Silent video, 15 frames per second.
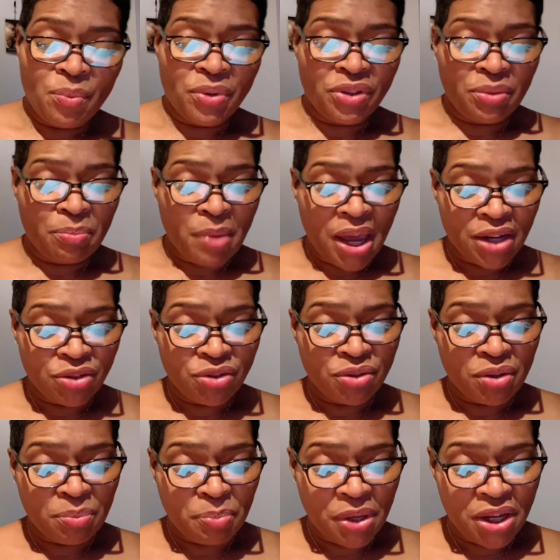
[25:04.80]
the manager
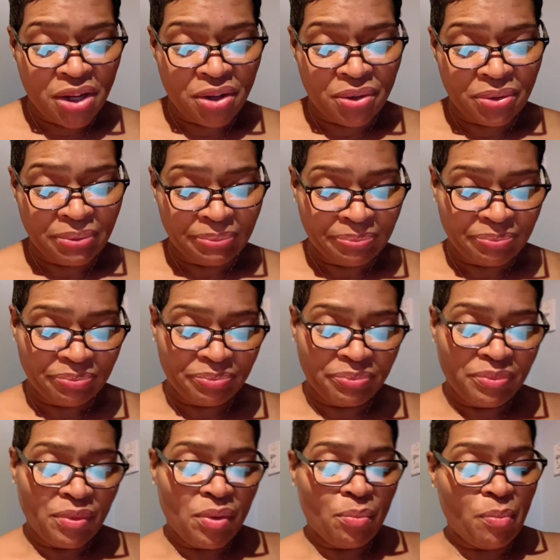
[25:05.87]
appeared,
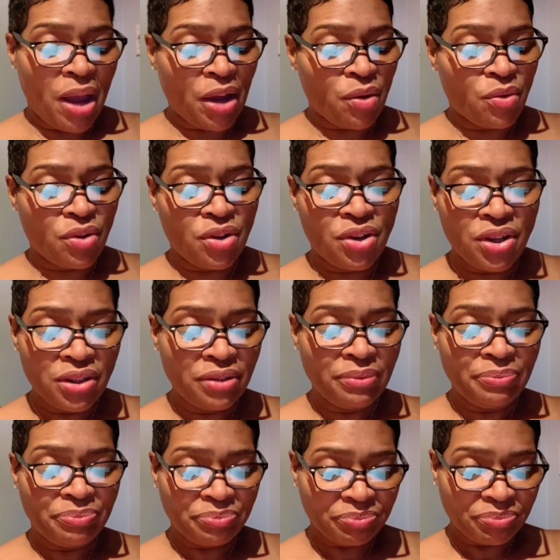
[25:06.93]
Michael couldn't
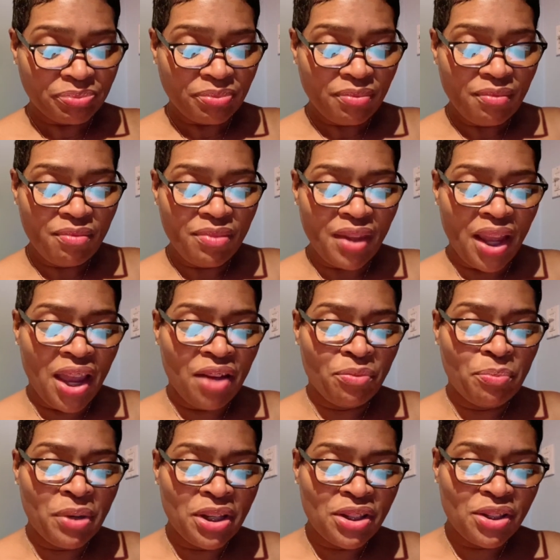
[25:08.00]
have
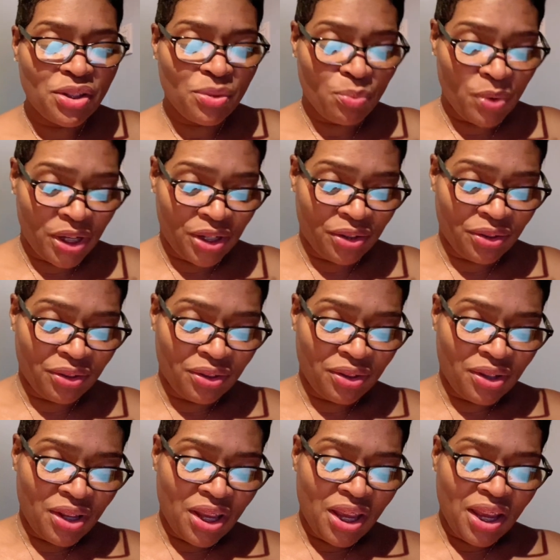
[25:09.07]
been sweeter.
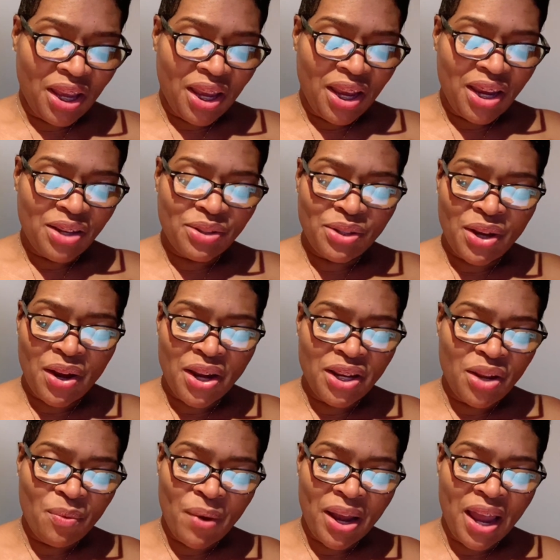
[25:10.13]
Is there any
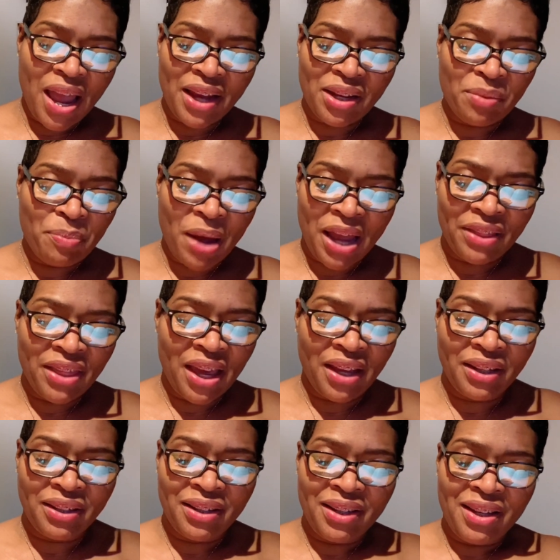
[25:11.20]
way I could buy that
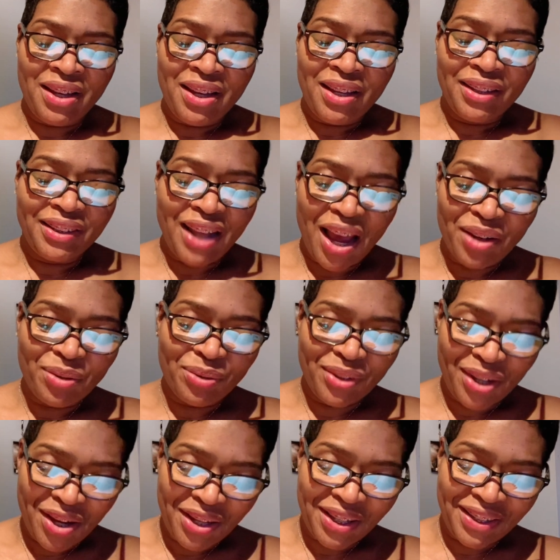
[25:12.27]
Donald
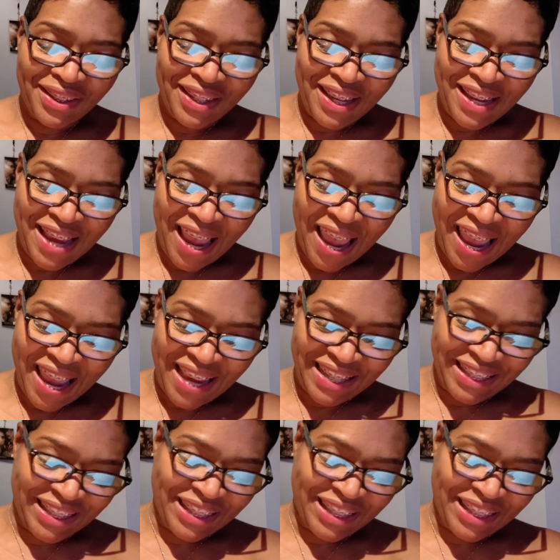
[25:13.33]
Duck? He asked.